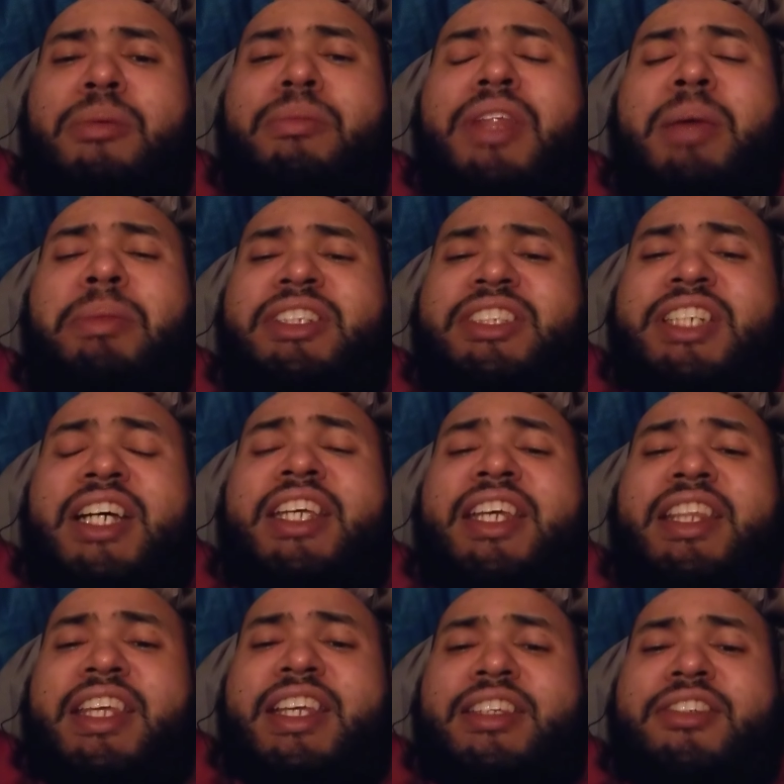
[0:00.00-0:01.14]
Let me tell you
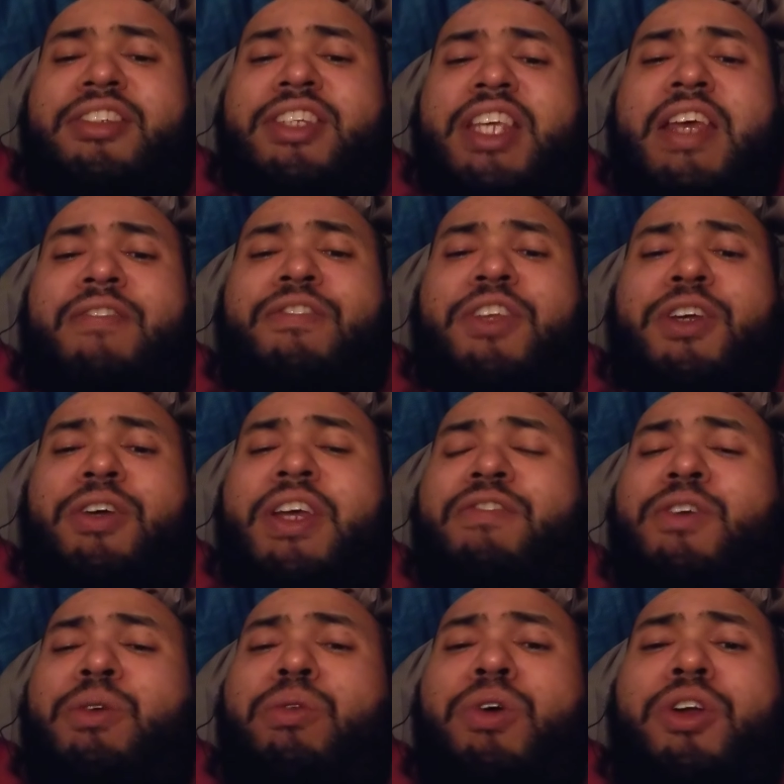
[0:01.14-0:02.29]
this. If you
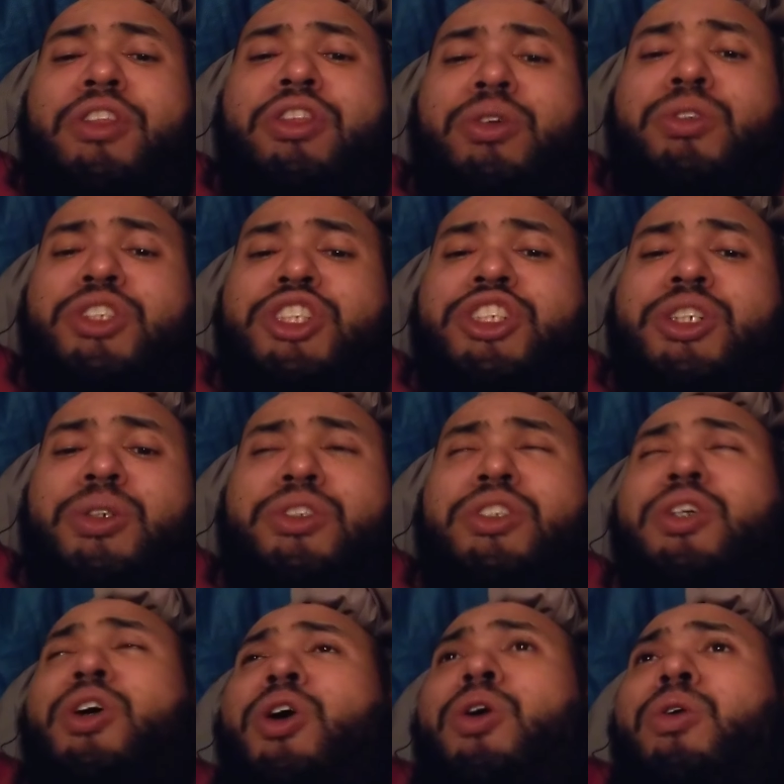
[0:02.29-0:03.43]
weren't those
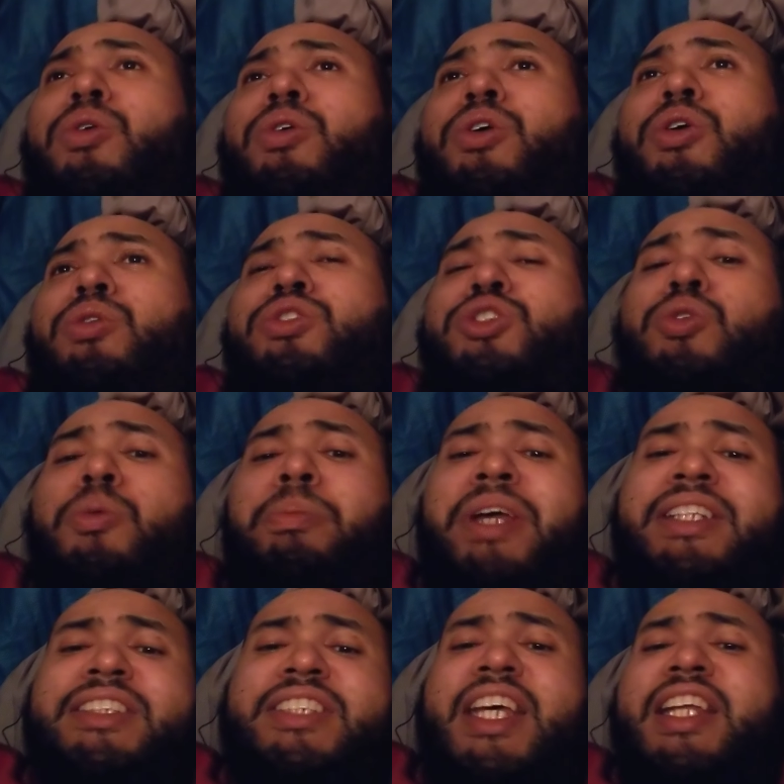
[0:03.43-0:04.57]
shows, old school
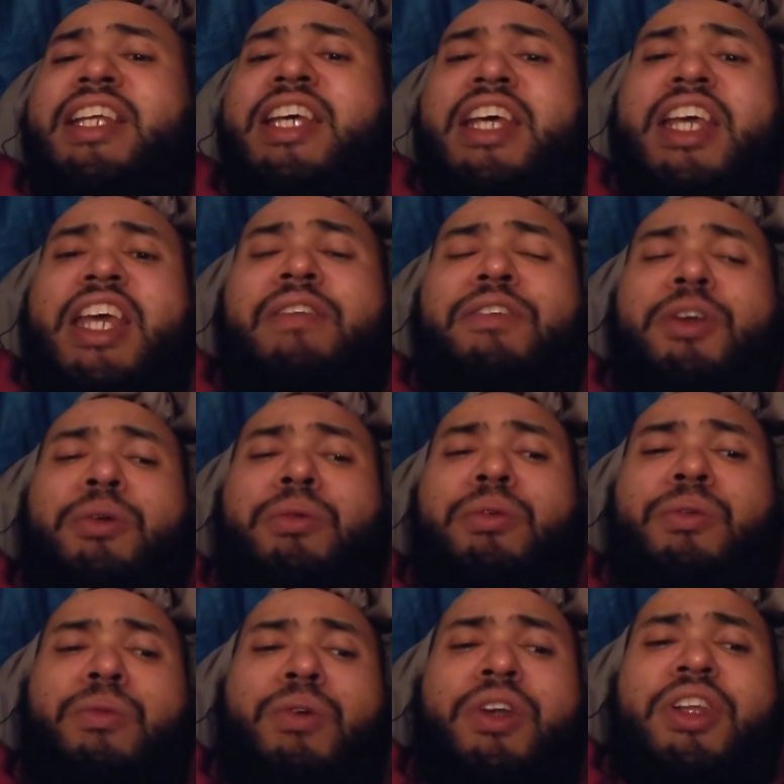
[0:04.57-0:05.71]
Ben 10, if you
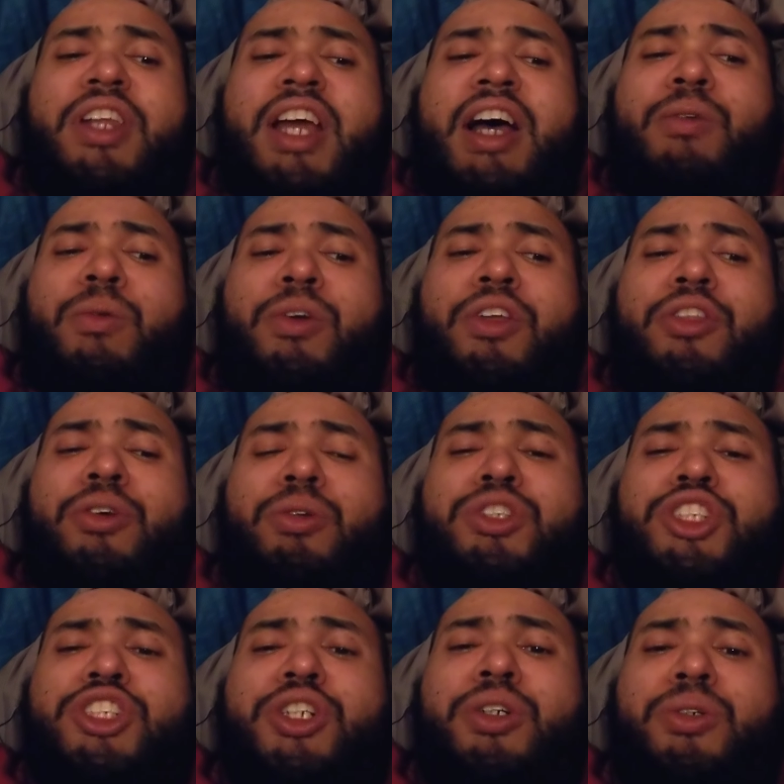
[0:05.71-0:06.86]
want not one of those
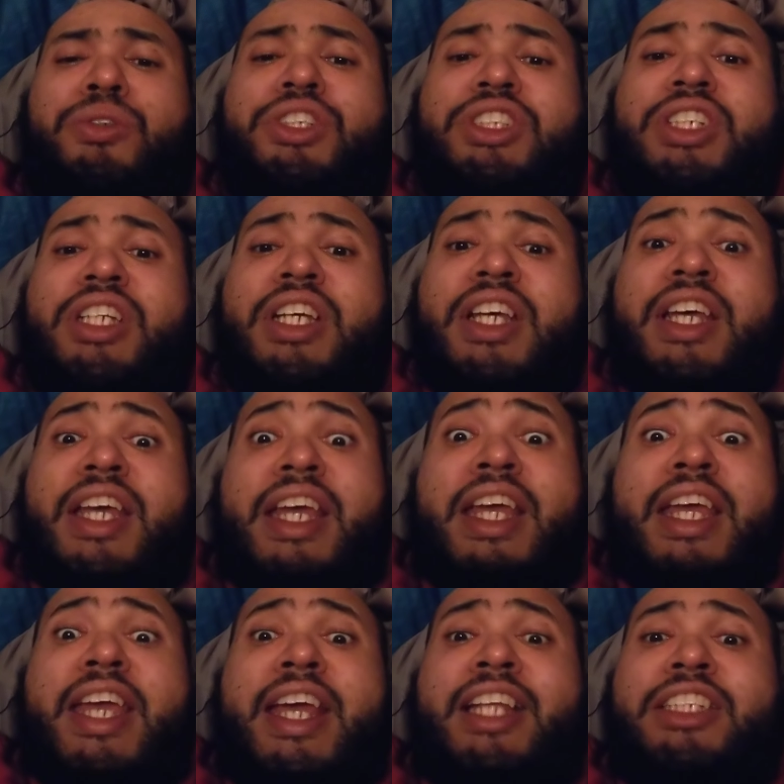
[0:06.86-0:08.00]
shows,
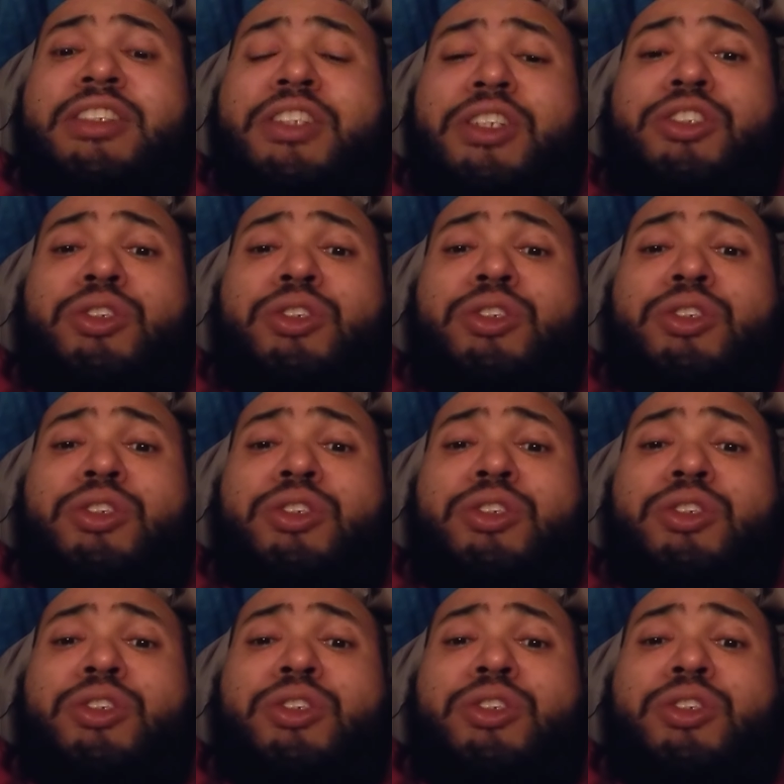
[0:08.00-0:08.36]
it is the